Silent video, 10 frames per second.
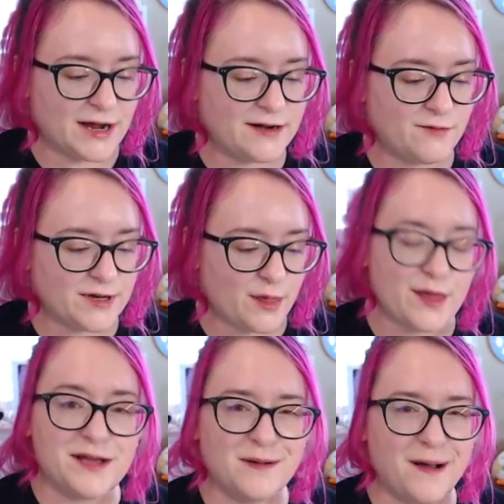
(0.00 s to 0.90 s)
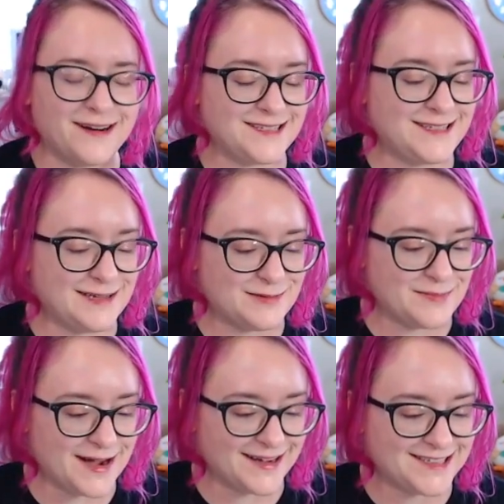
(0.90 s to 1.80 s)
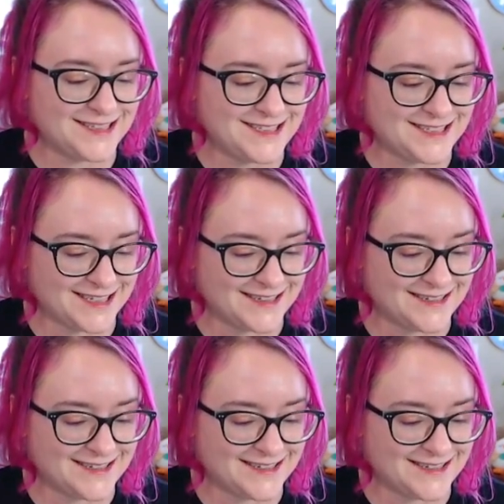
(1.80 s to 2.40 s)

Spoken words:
I don't want to think about it too much.